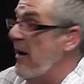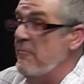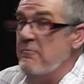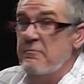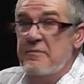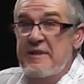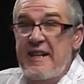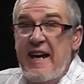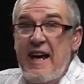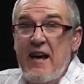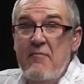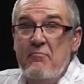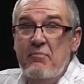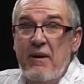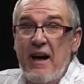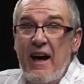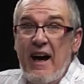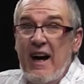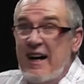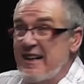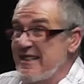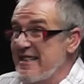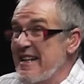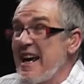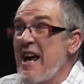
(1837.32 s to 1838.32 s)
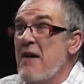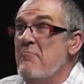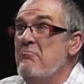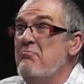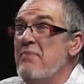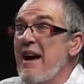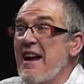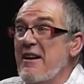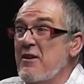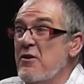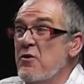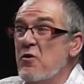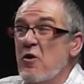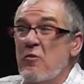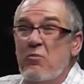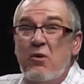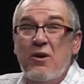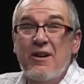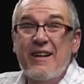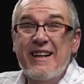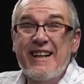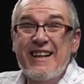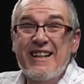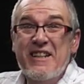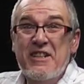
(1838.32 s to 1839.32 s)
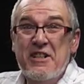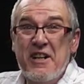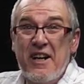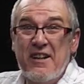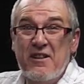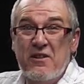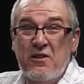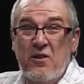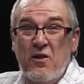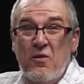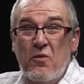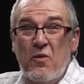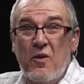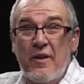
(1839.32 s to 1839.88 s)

dare bet, I dare bet nobody in chat got one